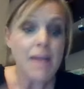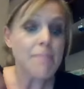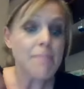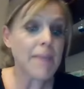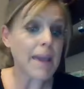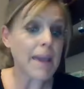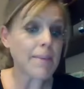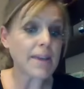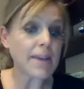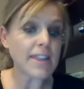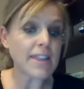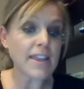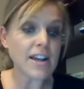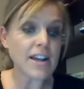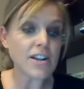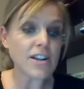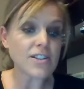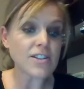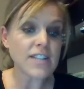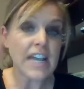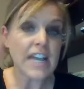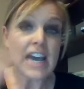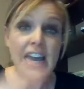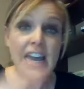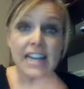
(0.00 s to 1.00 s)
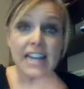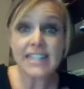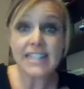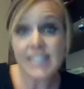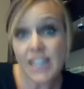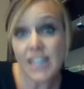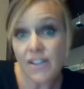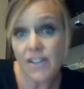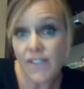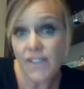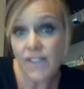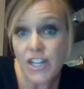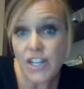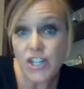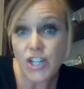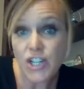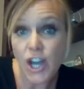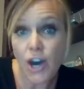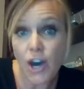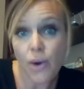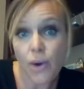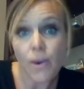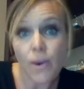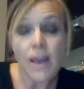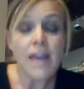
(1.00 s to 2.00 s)
Maybe there's a TV
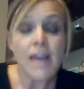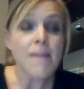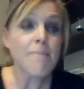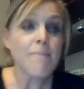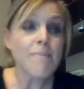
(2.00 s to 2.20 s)
show.